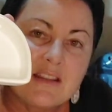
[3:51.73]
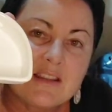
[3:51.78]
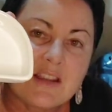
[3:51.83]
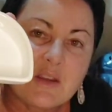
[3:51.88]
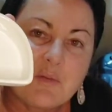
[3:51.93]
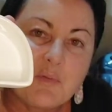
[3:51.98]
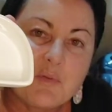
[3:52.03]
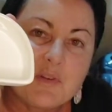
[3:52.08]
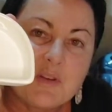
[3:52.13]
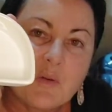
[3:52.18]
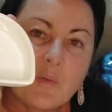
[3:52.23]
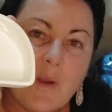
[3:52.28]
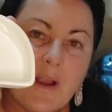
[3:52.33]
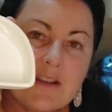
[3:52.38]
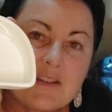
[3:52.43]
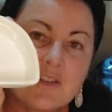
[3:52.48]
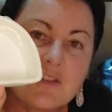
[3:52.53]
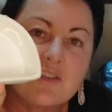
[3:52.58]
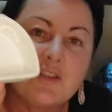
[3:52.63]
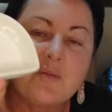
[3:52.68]
So you put your
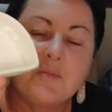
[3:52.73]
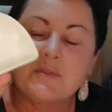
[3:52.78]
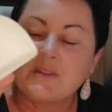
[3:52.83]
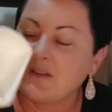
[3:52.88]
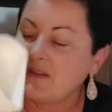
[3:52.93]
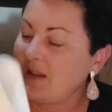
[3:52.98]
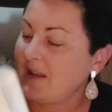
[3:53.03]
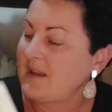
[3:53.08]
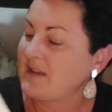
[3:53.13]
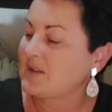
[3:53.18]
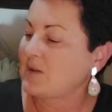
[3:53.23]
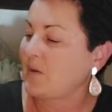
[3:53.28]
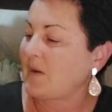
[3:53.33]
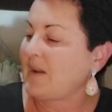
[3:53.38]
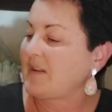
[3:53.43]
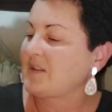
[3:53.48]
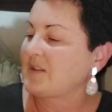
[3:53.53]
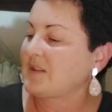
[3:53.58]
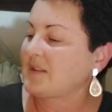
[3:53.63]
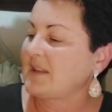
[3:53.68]
wax cubes in there. So
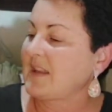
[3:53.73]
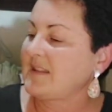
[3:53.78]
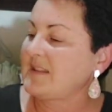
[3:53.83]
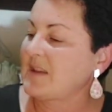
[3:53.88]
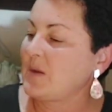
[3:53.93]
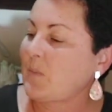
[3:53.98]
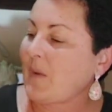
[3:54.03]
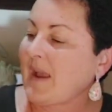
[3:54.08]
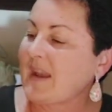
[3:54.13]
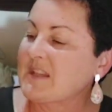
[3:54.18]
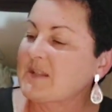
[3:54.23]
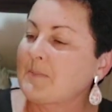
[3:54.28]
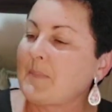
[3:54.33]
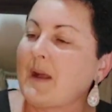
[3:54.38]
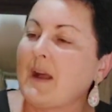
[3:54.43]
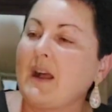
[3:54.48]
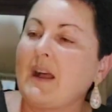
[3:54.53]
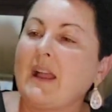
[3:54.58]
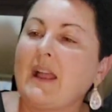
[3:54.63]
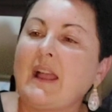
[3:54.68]
each Scentsy wax
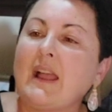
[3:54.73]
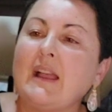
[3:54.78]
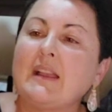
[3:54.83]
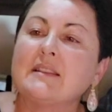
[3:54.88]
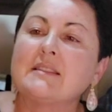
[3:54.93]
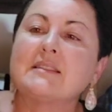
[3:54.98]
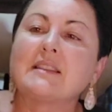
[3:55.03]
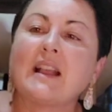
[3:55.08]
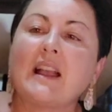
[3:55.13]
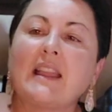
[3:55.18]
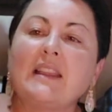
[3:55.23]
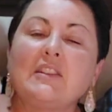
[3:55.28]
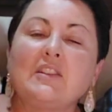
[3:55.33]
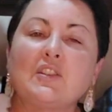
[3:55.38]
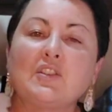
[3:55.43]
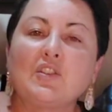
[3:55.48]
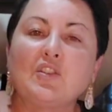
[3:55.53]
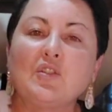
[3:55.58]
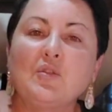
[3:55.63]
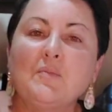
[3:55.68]
bar has eight
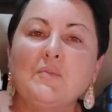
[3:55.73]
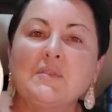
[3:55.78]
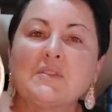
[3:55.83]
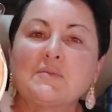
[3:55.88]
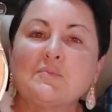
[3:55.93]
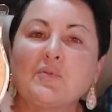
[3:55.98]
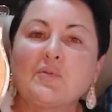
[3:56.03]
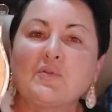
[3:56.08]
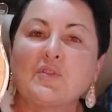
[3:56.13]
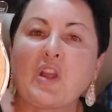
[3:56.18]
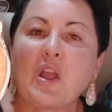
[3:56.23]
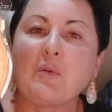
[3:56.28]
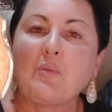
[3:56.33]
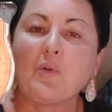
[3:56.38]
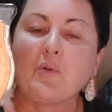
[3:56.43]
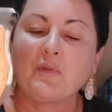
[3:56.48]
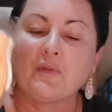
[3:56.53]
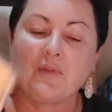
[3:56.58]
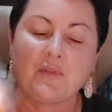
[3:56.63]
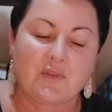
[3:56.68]
cubes. Put no
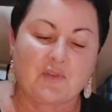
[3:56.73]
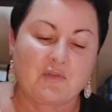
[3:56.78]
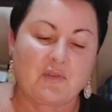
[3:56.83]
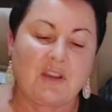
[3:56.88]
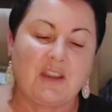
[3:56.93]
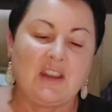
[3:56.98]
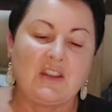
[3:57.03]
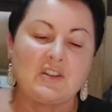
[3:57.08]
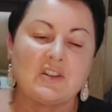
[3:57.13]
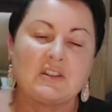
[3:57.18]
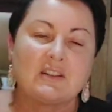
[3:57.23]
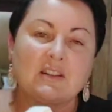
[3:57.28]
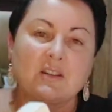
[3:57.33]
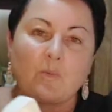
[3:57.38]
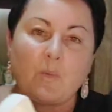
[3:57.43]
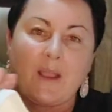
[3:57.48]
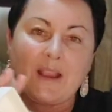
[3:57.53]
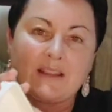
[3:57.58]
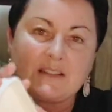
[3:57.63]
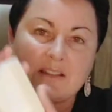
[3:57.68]
more than three in your
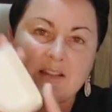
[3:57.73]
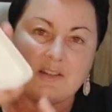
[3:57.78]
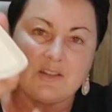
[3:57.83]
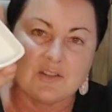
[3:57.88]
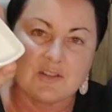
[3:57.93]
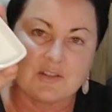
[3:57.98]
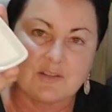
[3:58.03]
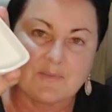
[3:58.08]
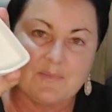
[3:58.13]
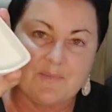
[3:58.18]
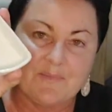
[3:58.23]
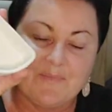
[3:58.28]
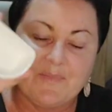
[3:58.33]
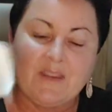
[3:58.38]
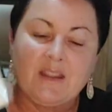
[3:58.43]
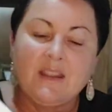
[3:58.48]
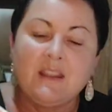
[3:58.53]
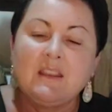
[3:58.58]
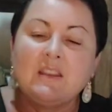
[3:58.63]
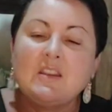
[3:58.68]
little wax dish.
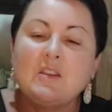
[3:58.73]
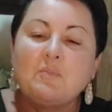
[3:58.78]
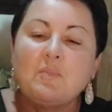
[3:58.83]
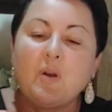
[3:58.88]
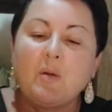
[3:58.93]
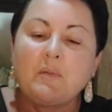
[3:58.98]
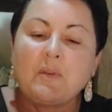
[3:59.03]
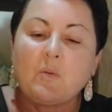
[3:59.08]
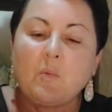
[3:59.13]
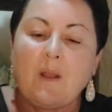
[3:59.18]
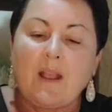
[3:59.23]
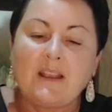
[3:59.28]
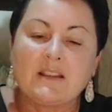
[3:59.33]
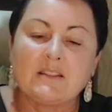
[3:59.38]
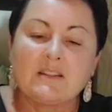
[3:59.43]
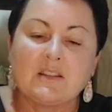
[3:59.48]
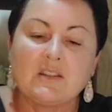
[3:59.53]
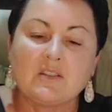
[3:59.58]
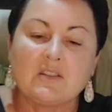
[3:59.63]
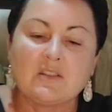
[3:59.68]
You pop your
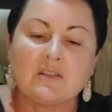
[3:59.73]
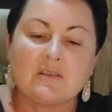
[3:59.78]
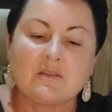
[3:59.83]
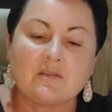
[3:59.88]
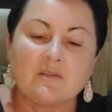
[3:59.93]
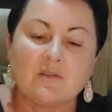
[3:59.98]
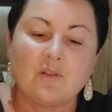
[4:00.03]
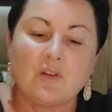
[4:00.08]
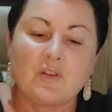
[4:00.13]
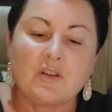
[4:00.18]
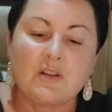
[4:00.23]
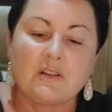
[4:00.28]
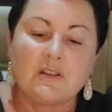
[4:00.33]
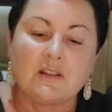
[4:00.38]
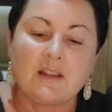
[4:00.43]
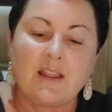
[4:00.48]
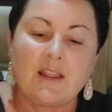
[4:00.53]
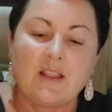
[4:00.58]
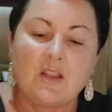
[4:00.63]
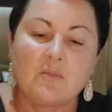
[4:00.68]
wax dish on your
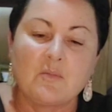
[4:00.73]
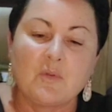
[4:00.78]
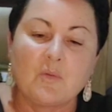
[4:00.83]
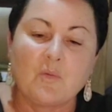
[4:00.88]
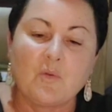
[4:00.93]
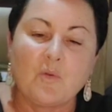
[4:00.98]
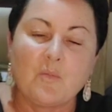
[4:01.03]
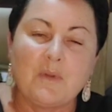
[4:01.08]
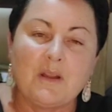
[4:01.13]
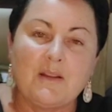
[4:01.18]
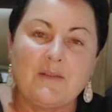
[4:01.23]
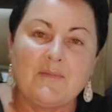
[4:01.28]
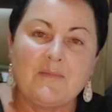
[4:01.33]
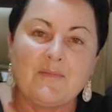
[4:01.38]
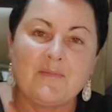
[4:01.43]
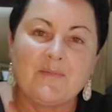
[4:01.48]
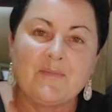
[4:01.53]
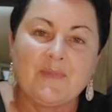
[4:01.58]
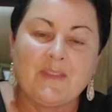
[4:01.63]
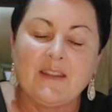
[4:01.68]
little element warmer.
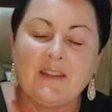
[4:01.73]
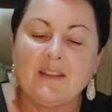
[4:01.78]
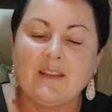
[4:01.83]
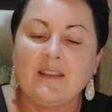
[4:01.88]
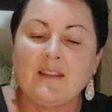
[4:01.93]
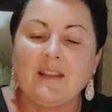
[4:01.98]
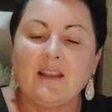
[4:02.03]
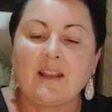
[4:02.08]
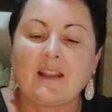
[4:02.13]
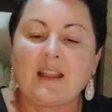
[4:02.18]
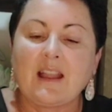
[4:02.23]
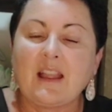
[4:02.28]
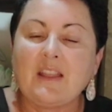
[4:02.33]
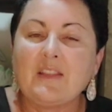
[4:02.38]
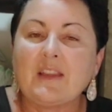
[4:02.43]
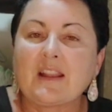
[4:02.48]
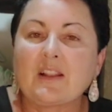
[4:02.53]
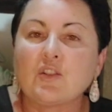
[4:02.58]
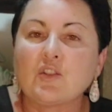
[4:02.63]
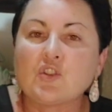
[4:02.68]

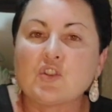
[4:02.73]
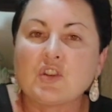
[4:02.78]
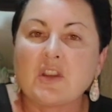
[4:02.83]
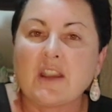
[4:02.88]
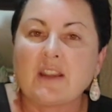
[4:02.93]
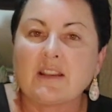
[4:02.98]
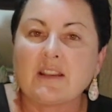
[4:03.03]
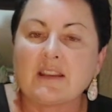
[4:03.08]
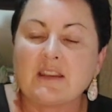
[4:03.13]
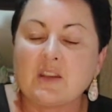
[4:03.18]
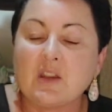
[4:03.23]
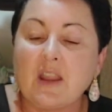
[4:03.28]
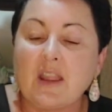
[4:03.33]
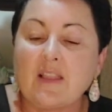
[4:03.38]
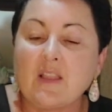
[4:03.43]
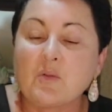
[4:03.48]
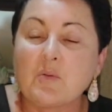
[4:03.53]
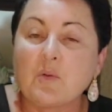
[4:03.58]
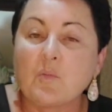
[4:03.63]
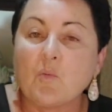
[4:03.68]
Okay, that'll gently,
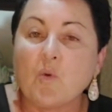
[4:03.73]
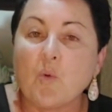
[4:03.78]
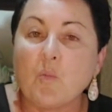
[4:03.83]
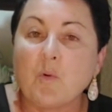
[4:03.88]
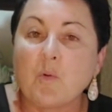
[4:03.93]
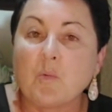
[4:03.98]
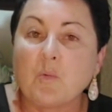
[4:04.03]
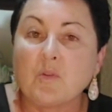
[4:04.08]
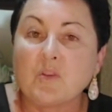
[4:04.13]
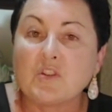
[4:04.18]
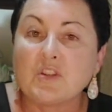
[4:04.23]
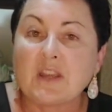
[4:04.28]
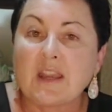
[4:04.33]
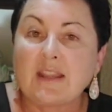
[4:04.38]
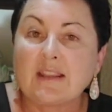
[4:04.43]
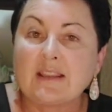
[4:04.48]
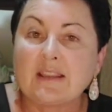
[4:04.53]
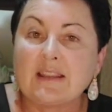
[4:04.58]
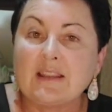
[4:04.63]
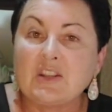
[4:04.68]
your element warmer will
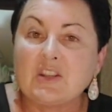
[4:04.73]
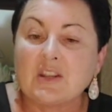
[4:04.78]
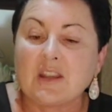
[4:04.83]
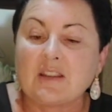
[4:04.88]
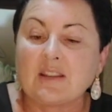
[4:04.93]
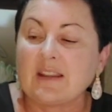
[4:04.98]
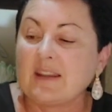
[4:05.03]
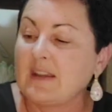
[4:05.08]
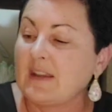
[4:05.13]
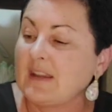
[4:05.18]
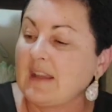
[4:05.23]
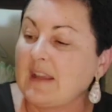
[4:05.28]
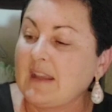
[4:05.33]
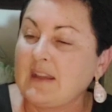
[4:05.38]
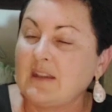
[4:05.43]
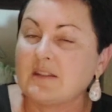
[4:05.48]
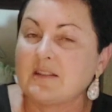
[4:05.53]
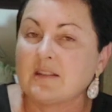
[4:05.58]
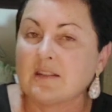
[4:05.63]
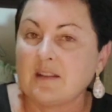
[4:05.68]
gently, gently
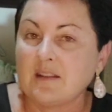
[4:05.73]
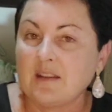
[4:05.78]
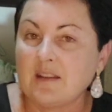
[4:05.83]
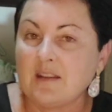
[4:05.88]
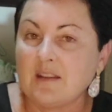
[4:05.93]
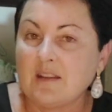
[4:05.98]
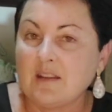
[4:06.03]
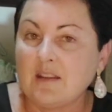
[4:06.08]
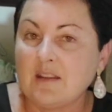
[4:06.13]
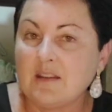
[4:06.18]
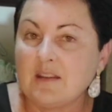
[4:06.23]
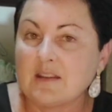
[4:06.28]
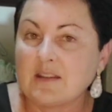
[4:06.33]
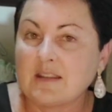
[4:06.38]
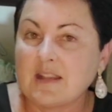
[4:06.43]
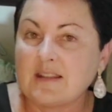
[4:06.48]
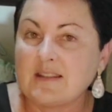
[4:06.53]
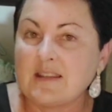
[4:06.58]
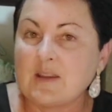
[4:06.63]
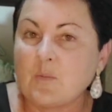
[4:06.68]
heat your
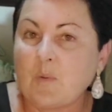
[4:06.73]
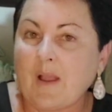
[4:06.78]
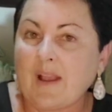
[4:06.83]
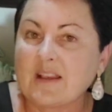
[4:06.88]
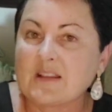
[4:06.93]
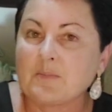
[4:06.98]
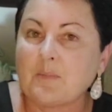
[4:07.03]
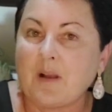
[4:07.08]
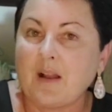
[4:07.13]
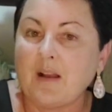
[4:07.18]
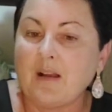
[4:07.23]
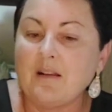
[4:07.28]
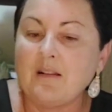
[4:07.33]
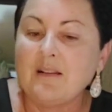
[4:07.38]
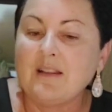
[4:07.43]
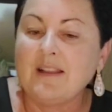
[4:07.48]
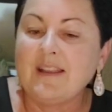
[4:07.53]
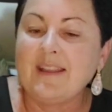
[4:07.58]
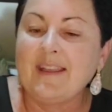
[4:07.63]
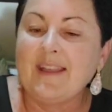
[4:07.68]
Scentsy wax
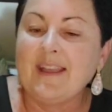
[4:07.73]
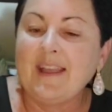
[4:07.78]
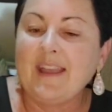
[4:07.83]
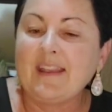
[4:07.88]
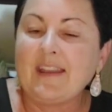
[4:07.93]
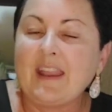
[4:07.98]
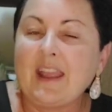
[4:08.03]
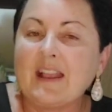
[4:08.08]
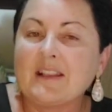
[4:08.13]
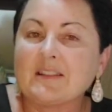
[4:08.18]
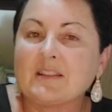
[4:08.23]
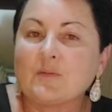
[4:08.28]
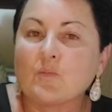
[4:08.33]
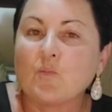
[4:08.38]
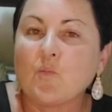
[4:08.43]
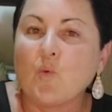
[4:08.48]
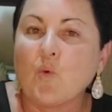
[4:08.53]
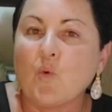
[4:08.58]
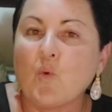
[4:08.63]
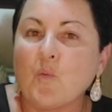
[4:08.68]
bar. And as
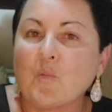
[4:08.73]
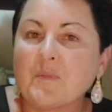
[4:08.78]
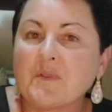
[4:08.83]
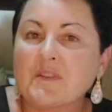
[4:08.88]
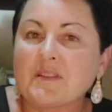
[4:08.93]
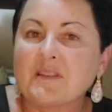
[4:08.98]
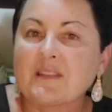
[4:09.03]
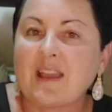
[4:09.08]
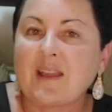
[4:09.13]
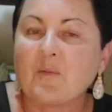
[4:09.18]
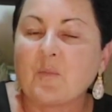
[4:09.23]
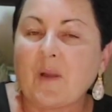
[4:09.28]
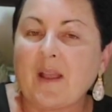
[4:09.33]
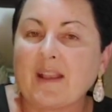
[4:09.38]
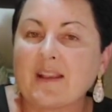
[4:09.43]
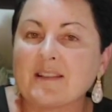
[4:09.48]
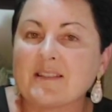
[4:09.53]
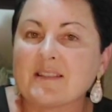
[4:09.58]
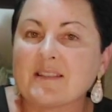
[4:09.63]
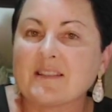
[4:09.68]
it warms that
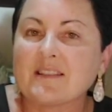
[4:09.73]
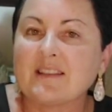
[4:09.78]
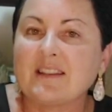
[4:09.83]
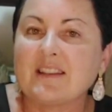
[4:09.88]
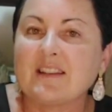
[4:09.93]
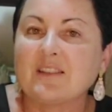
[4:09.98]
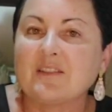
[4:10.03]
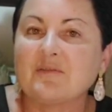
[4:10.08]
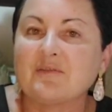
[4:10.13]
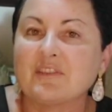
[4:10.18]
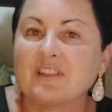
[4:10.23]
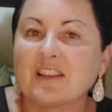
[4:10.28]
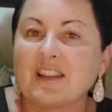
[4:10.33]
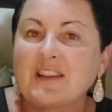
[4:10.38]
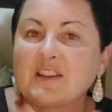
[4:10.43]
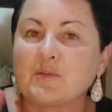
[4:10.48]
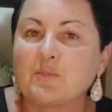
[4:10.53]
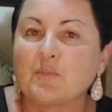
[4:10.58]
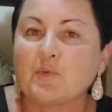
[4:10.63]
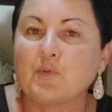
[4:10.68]
wax, it'll
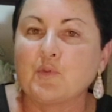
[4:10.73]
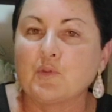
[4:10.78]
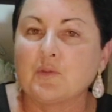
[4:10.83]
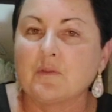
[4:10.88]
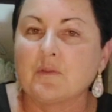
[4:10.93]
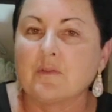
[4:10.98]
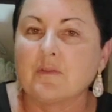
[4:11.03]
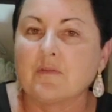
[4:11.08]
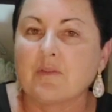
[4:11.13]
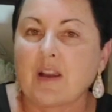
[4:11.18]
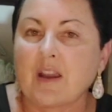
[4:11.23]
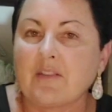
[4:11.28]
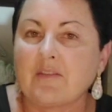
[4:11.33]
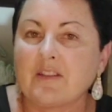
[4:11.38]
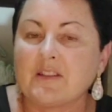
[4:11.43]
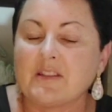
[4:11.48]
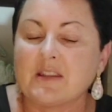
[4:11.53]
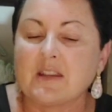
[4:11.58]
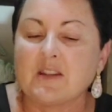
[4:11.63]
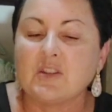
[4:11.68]
release beautiful
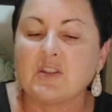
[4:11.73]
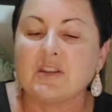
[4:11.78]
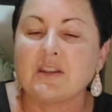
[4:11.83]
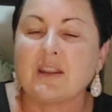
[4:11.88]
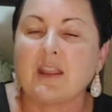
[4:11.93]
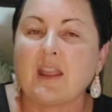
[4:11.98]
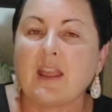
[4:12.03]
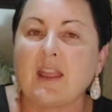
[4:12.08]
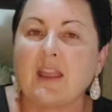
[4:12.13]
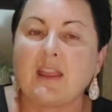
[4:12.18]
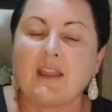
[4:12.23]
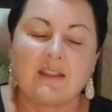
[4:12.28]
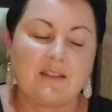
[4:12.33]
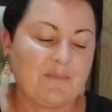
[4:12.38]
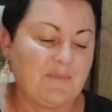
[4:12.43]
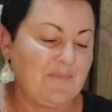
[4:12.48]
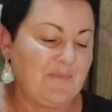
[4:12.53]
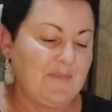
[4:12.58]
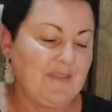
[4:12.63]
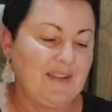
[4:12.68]
fragrance into your air.
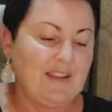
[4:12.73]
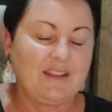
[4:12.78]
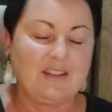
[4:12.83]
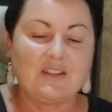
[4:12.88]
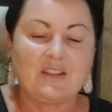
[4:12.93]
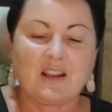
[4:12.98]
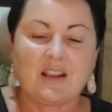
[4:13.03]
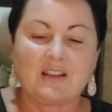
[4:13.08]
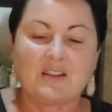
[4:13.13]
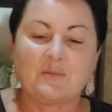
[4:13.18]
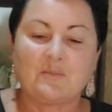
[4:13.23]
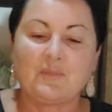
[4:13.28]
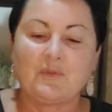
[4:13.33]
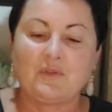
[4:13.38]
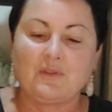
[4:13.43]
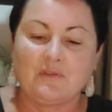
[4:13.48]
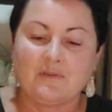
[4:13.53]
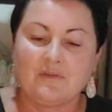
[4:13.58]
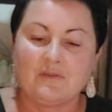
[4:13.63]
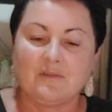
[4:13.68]
Just
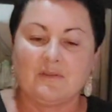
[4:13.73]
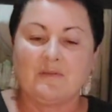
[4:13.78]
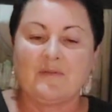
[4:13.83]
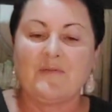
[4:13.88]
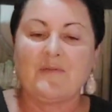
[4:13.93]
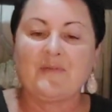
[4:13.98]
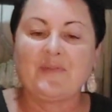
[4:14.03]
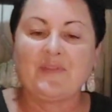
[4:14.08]
beautiful.